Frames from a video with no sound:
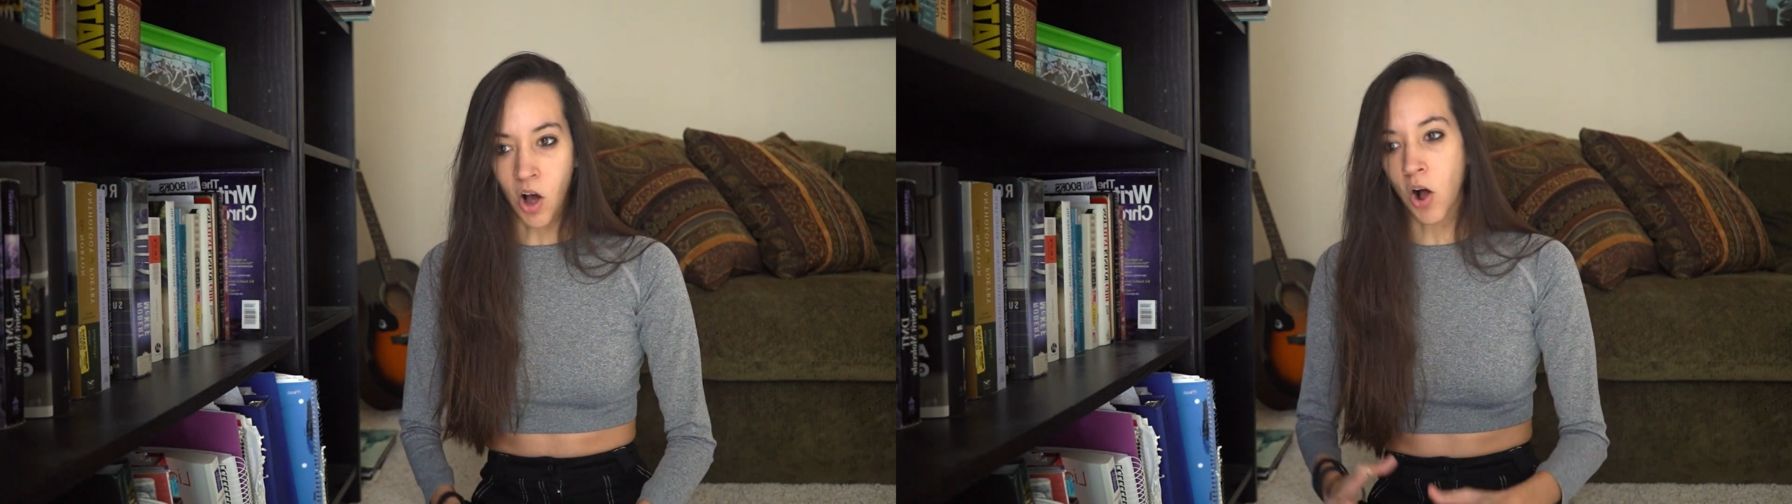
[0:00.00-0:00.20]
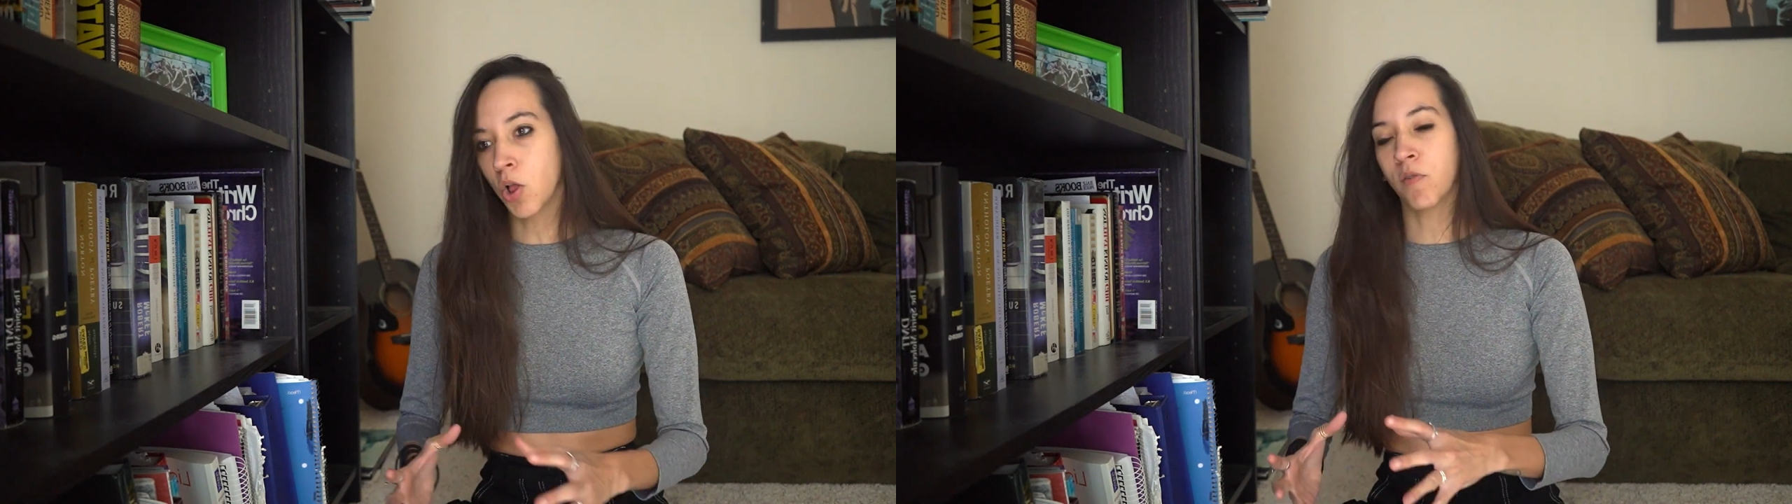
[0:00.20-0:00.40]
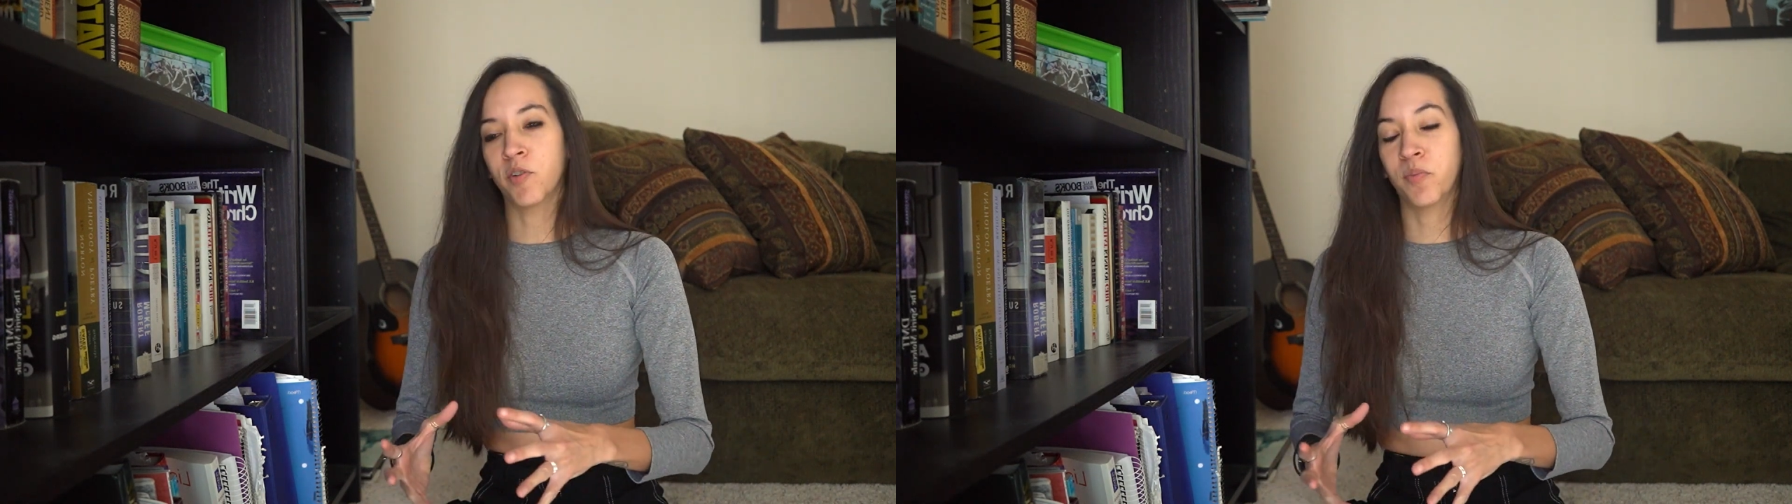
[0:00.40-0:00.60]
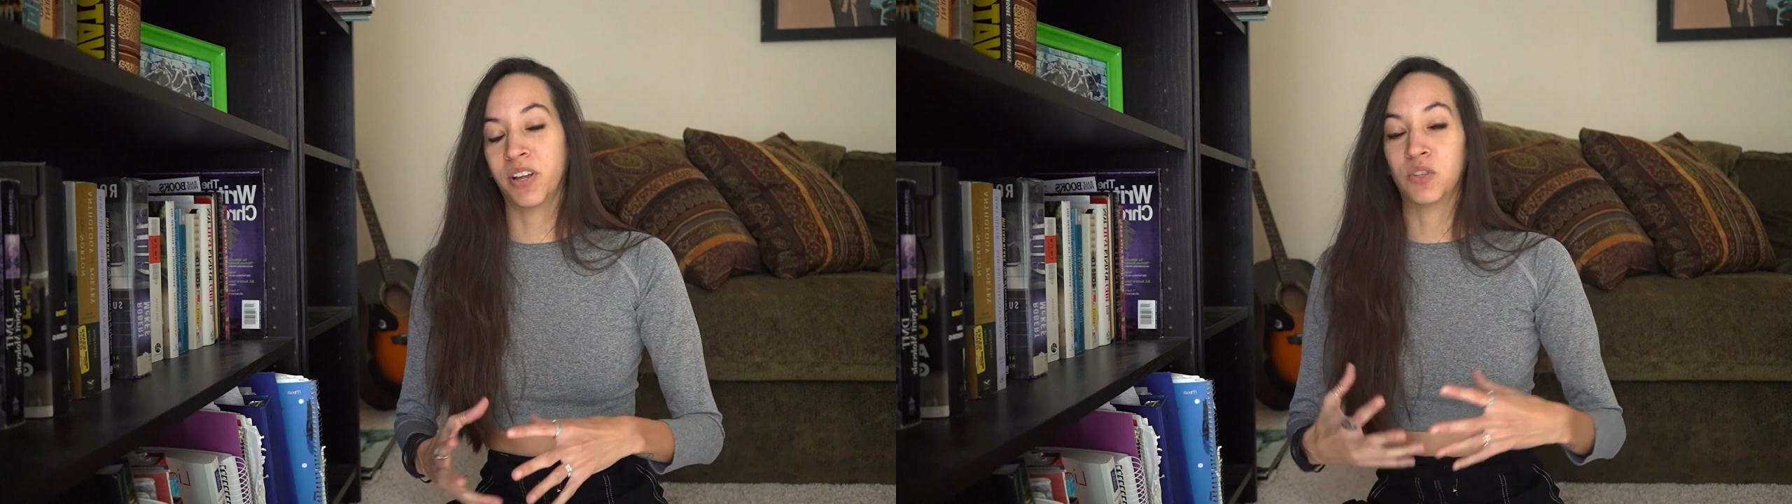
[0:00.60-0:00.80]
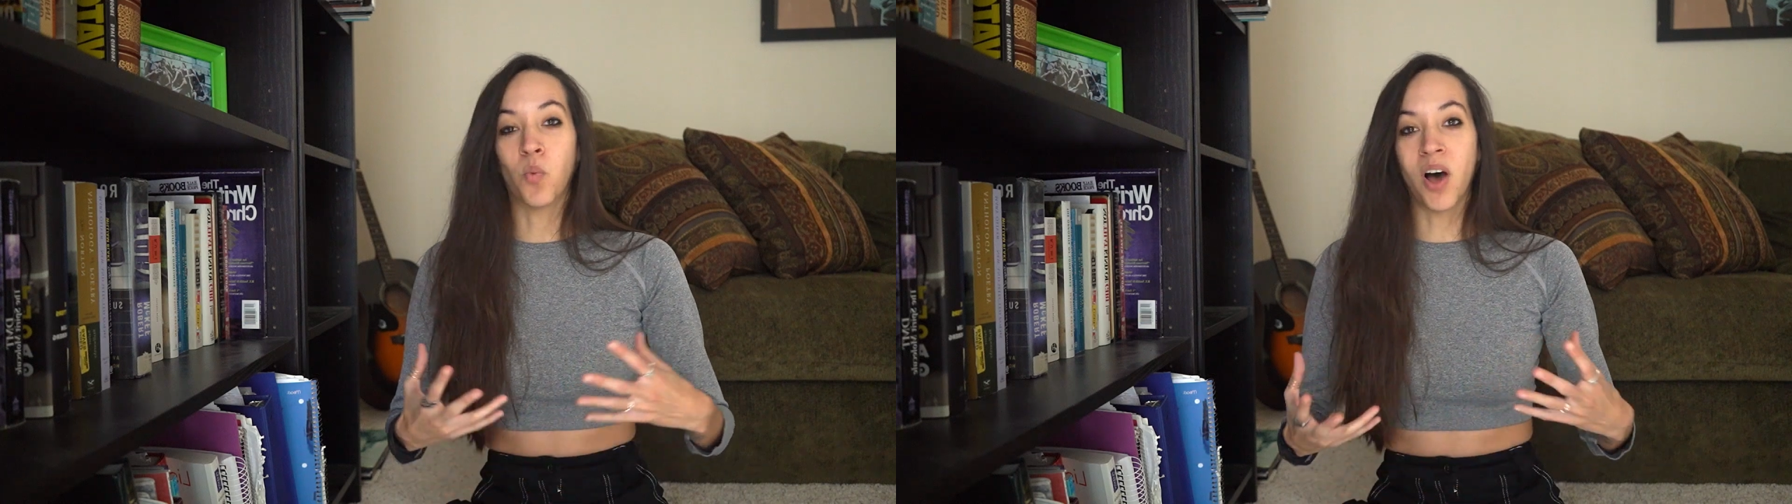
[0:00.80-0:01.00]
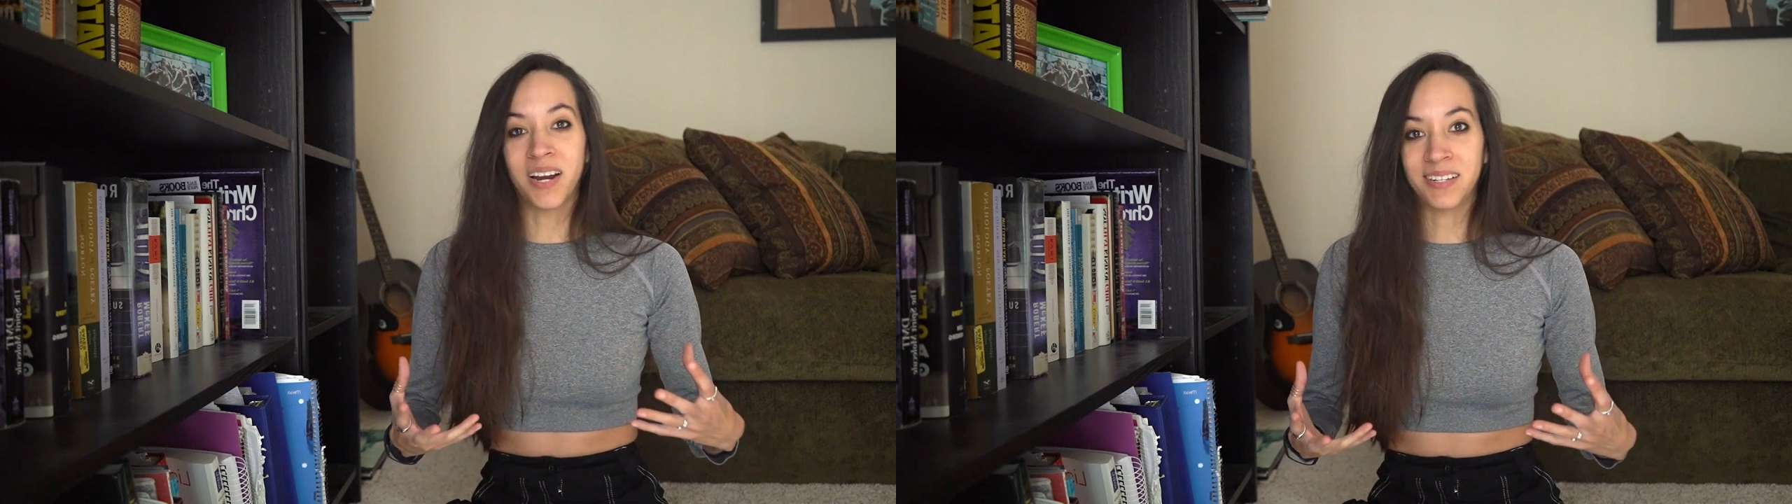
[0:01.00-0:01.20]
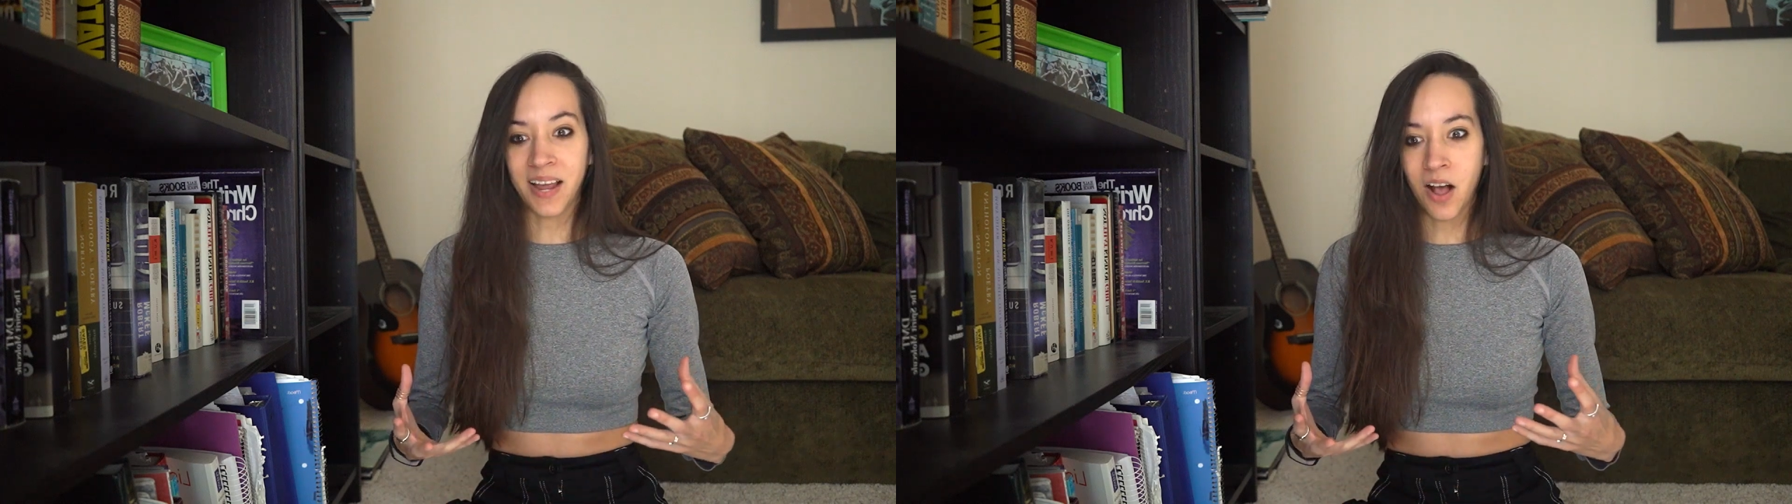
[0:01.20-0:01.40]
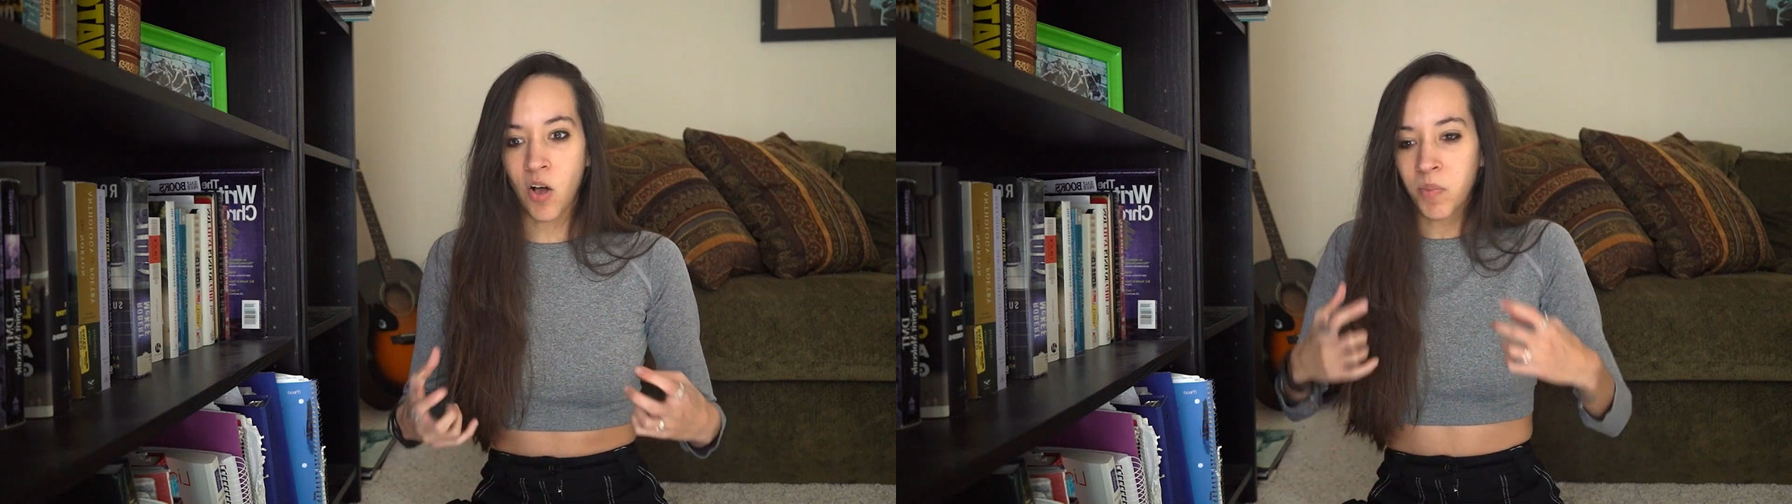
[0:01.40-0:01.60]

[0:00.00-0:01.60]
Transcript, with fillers: all over the place, wanting to help